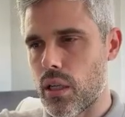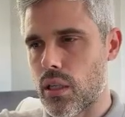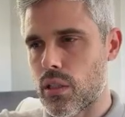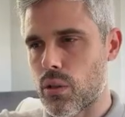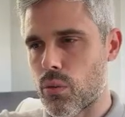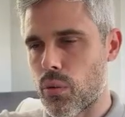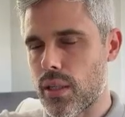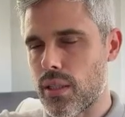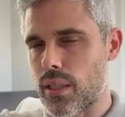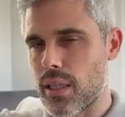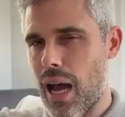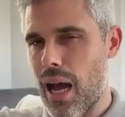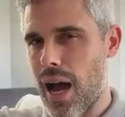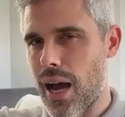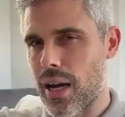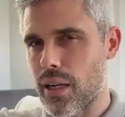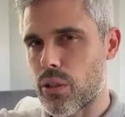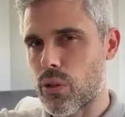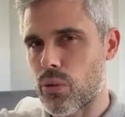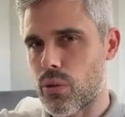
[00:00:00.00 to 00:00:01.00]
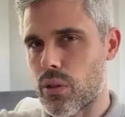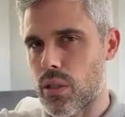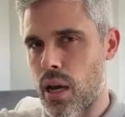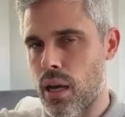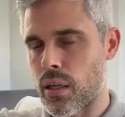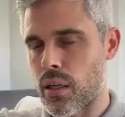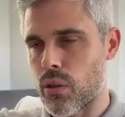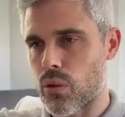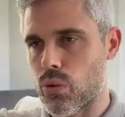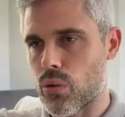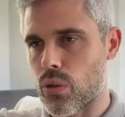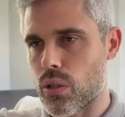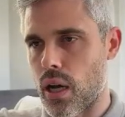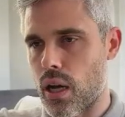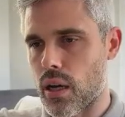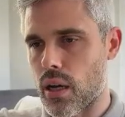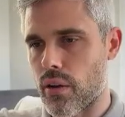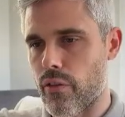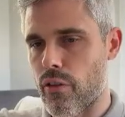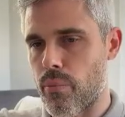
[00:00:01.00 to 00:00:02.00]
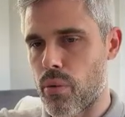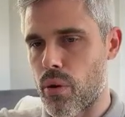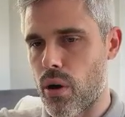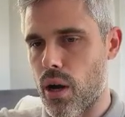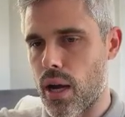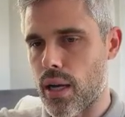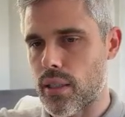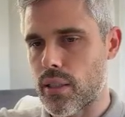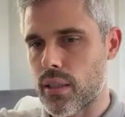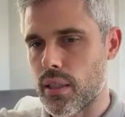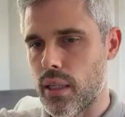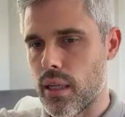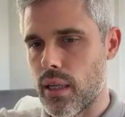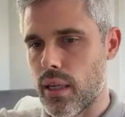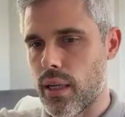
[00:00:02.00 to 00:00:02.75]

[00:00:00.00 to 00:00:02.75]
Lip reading: So where's the actual technical target for price?